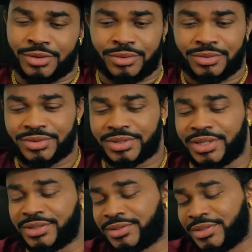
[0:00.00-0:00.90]
No,
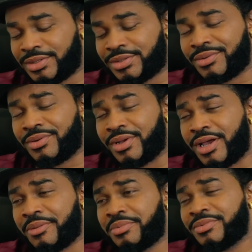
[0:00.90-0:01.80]
that's not going
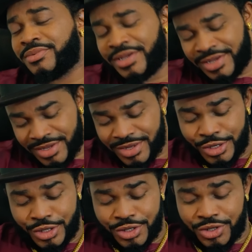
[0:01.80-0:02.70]
to happen.
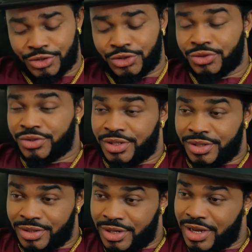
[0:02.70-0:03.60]
Your
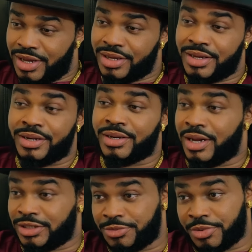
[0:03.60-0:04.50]
children
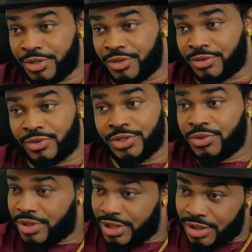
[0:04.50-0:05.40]
cannot be hungry.
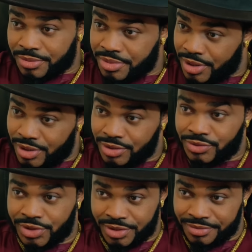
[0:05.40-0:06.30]
You cannot be
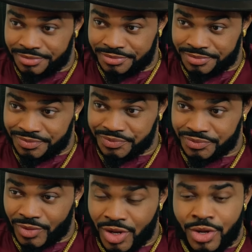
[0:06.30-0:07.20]
hungry.
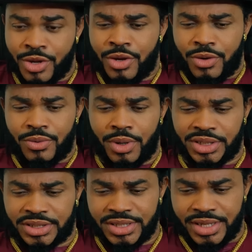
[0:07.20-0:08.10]

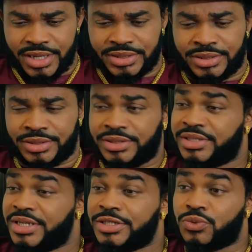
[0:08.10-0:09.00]
Well, the thing that is, in
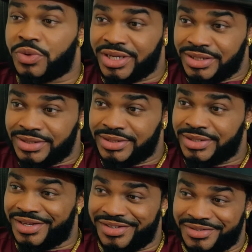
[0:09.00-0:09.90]
6
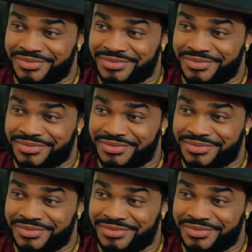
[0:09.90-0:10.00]
weeks,